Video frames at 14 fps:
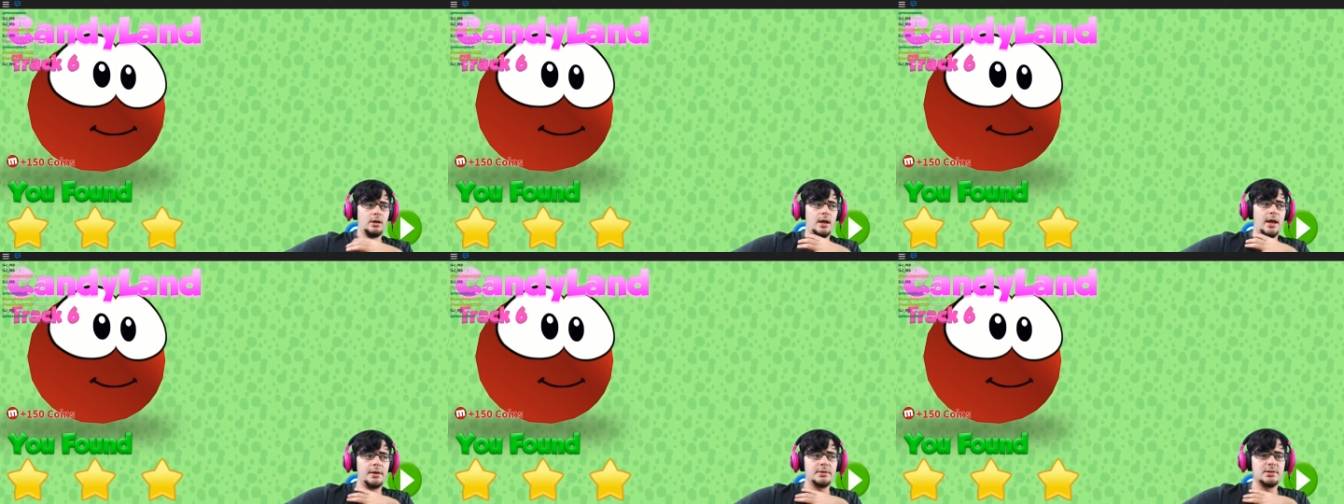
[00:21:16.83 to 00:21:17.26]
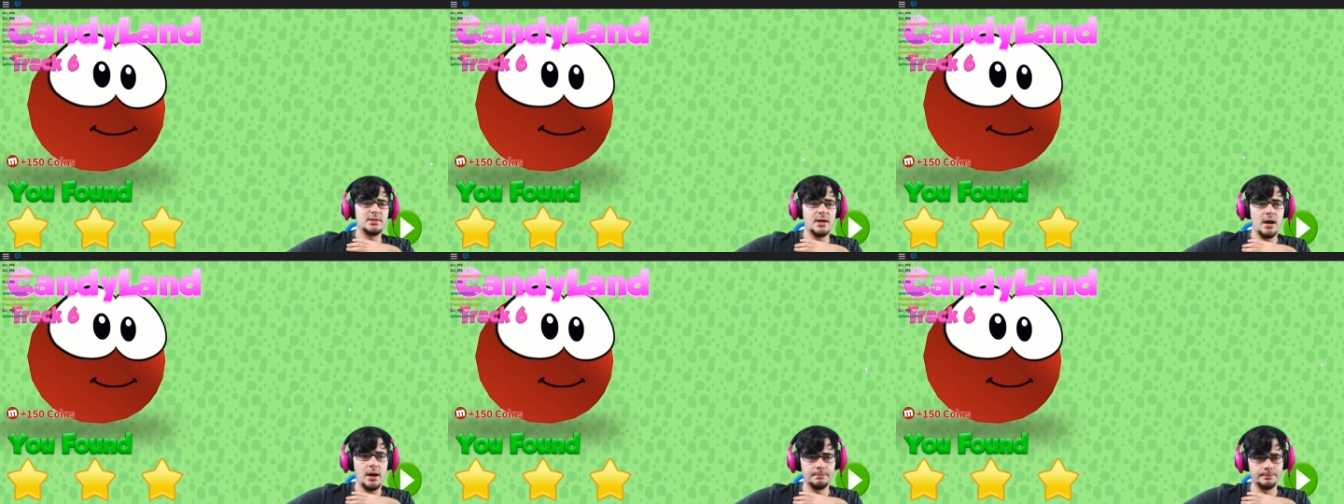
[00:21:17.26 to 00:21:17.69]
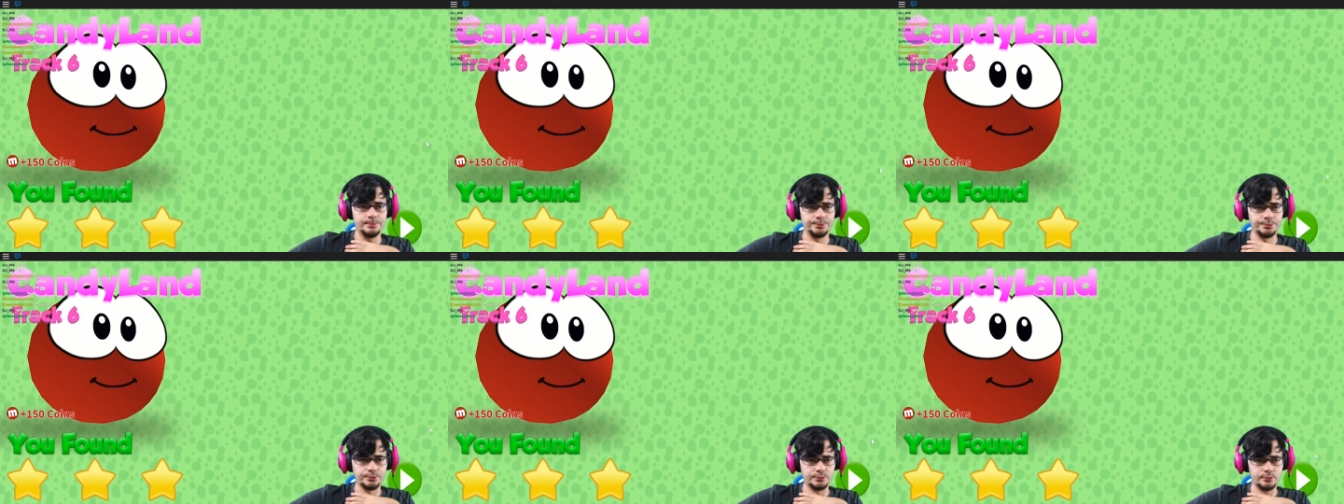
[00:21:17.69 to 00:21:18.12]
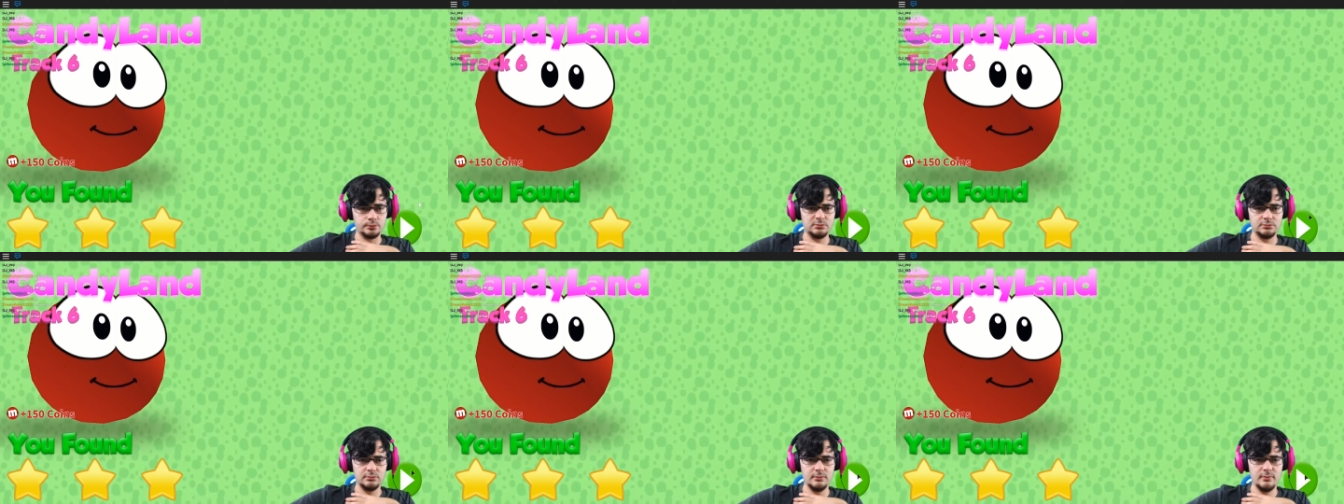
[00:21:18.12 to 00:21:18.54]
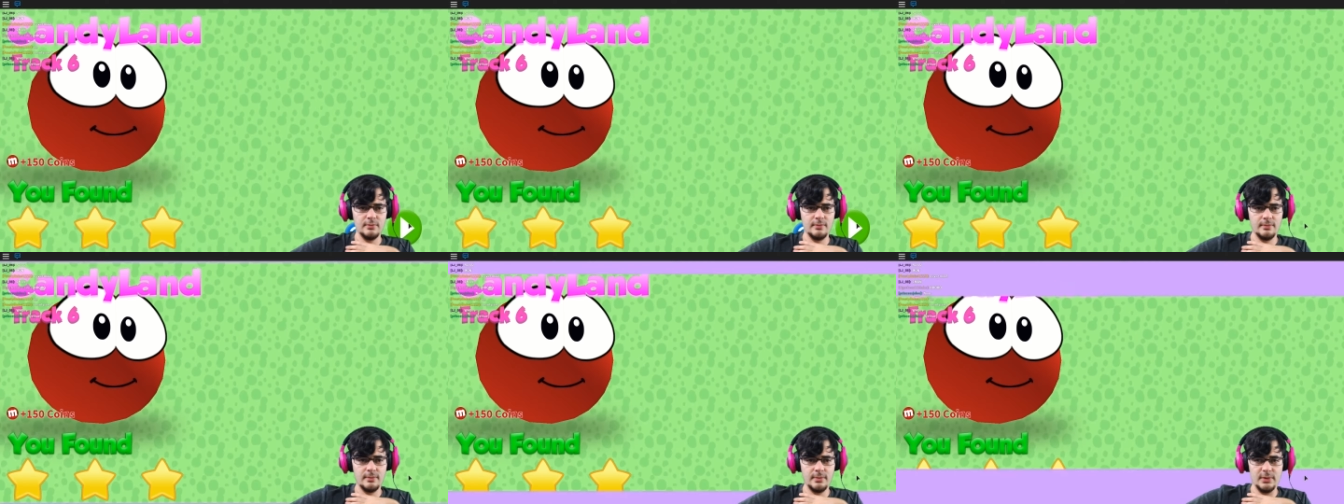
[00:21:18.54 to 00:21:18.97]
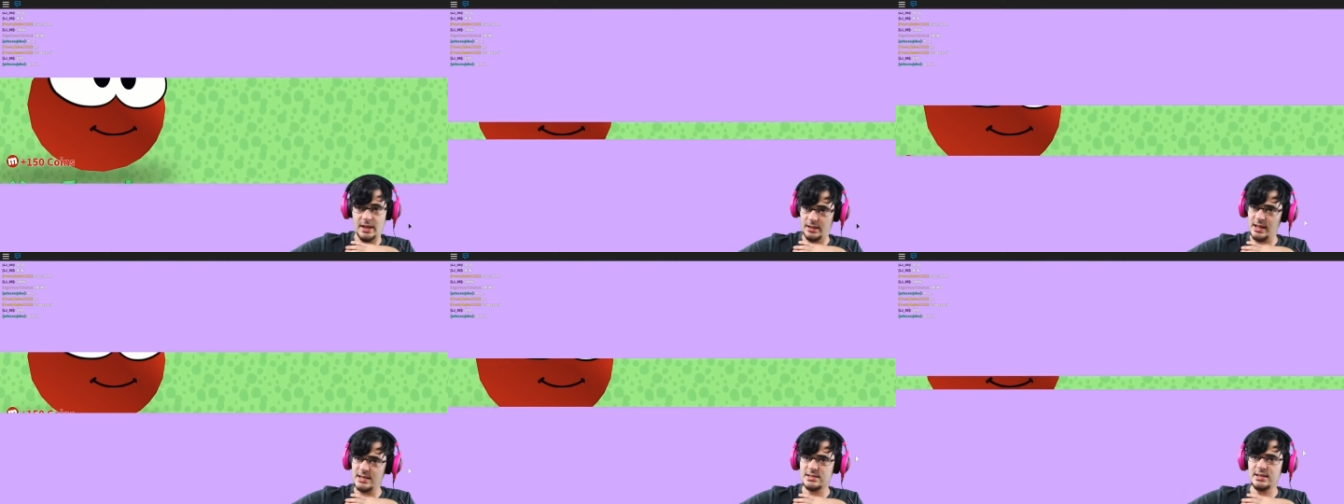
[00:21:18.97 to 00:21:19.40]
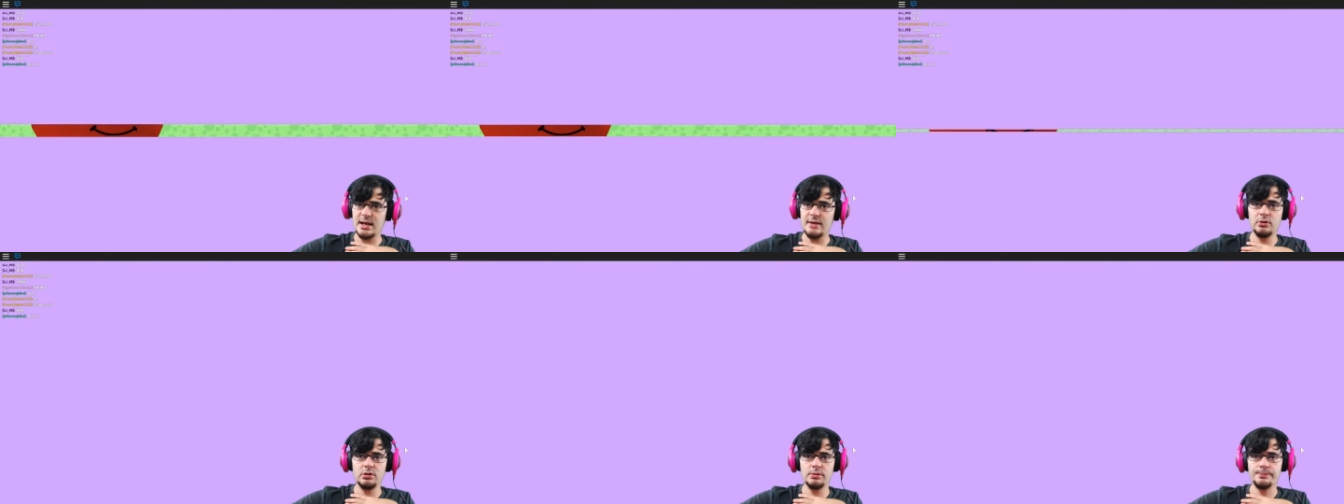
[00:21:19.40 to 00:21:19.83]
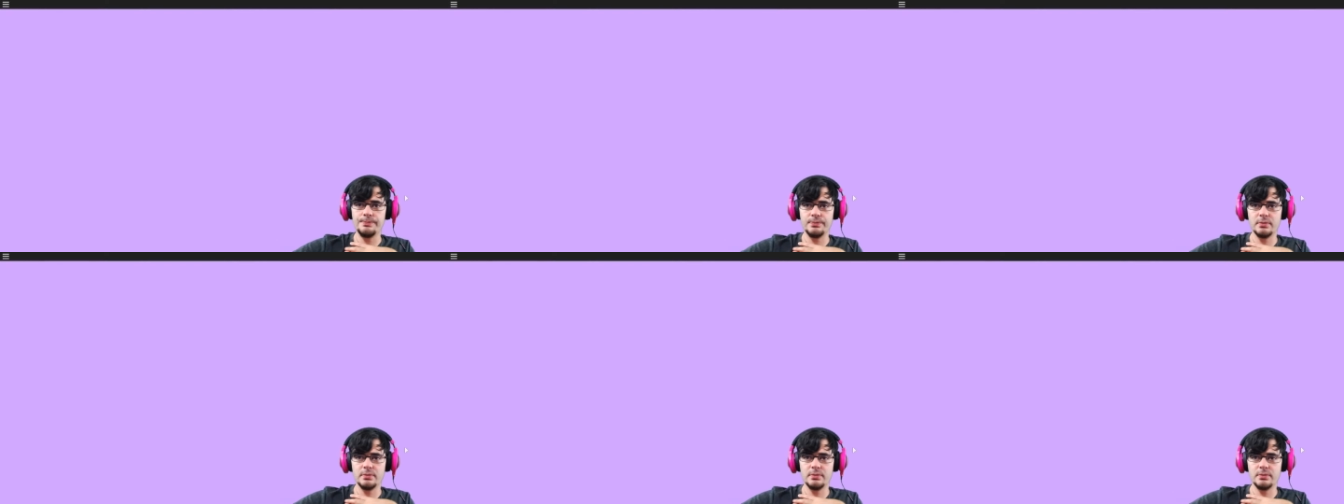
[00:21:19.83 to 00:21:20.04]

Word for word: and um, that last level